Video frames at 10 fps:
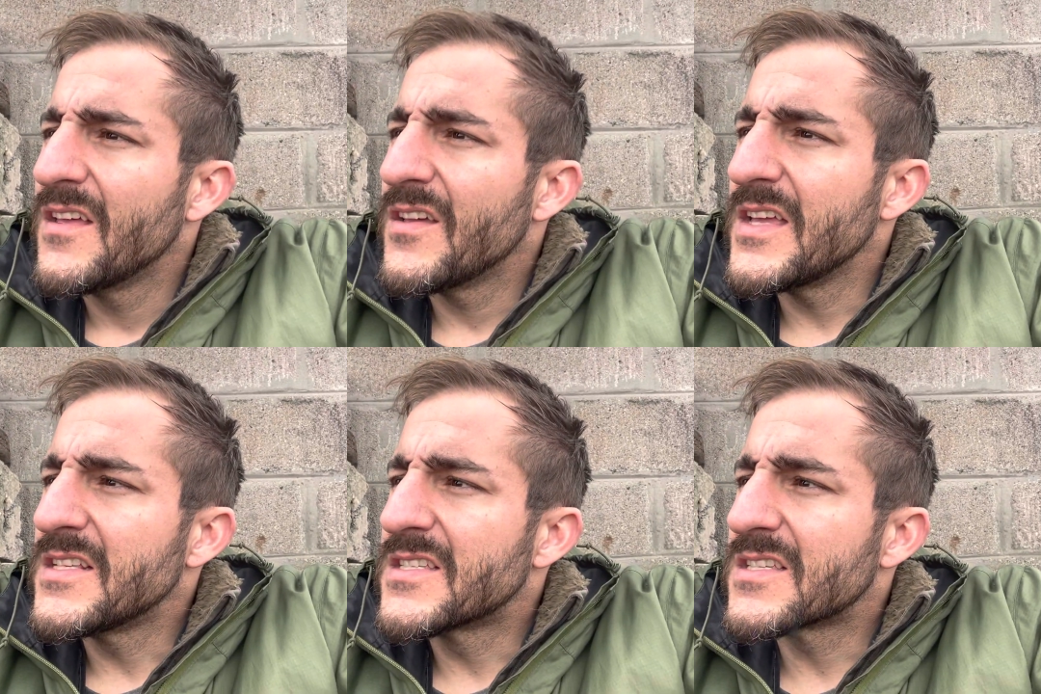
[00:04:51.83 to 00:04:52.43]

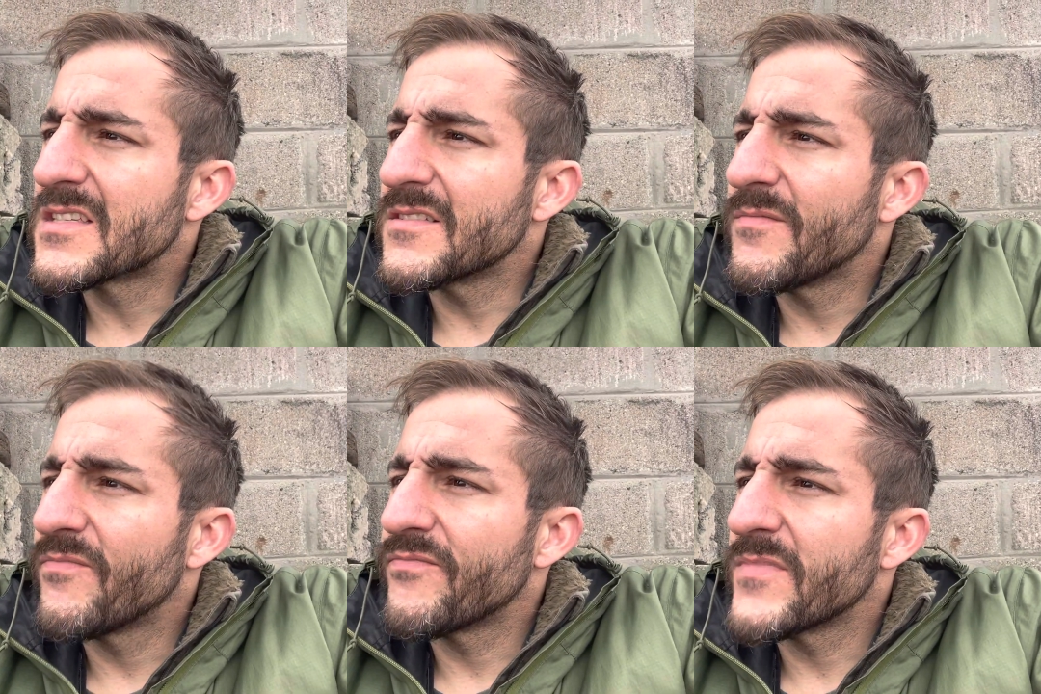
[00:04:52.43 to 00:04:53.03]
it's
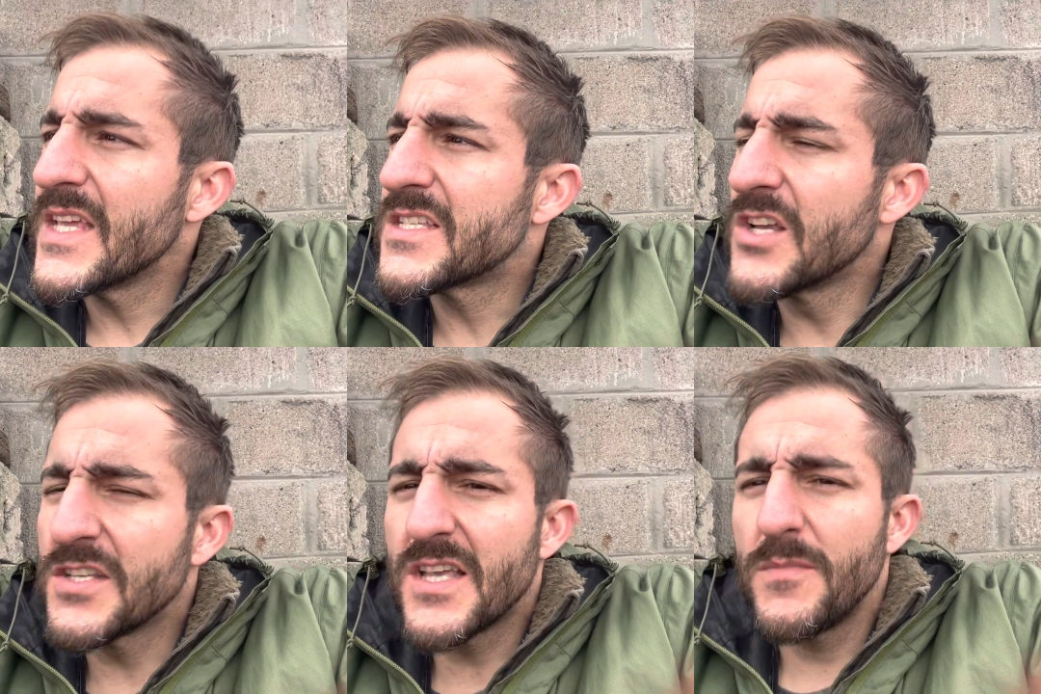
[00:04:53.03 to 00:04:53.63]

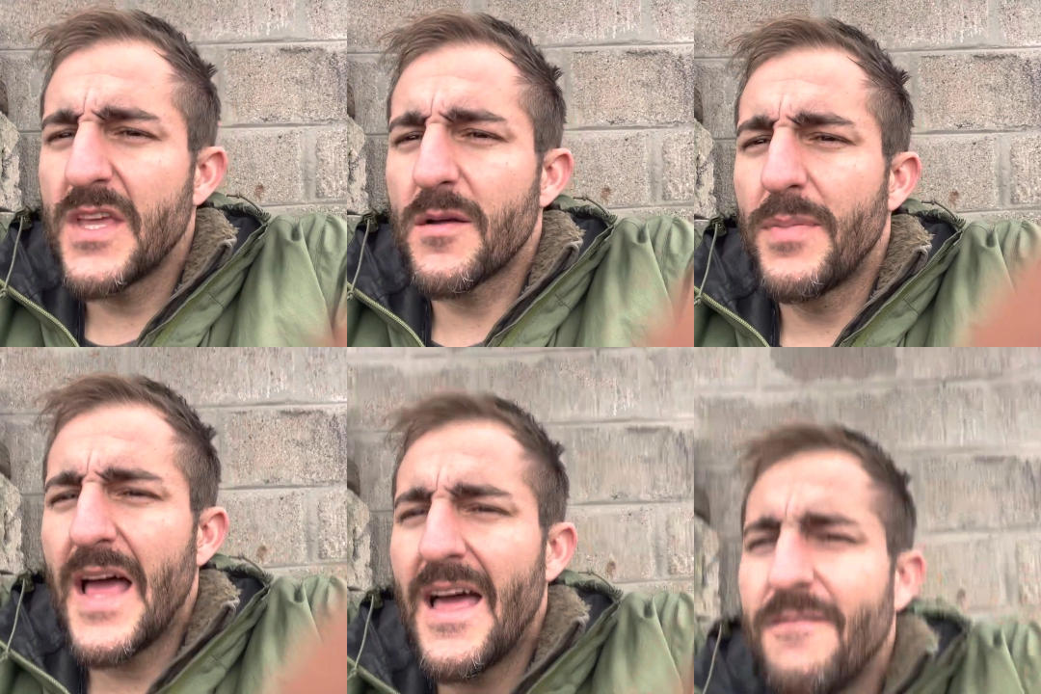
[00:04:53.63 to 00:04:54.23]
not something you can
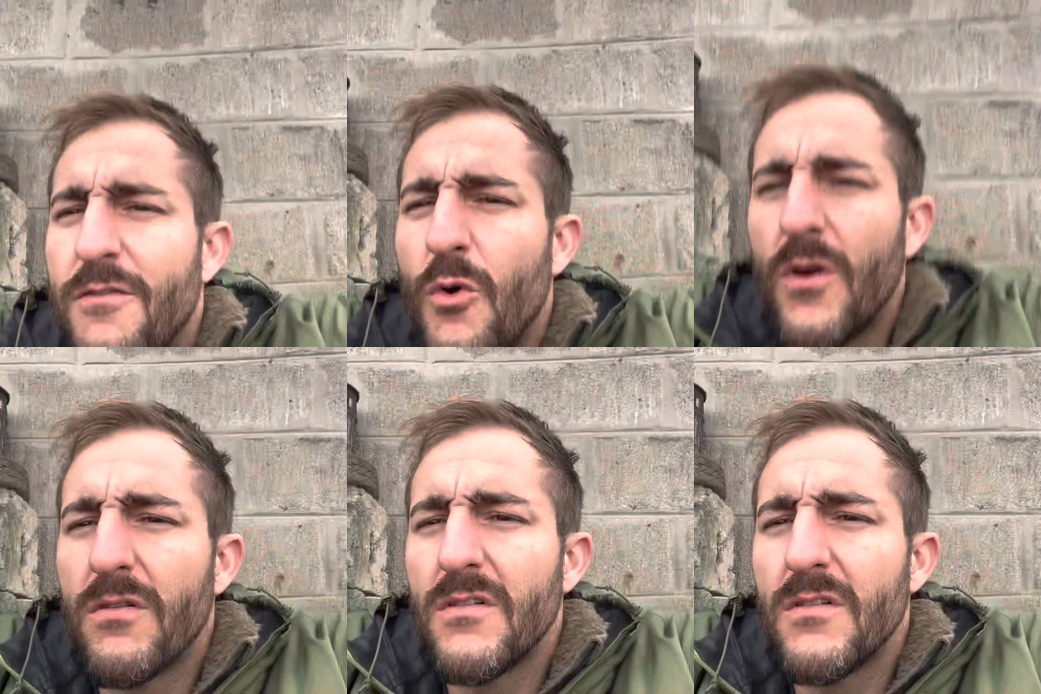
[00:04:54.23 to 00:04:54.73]
plan for.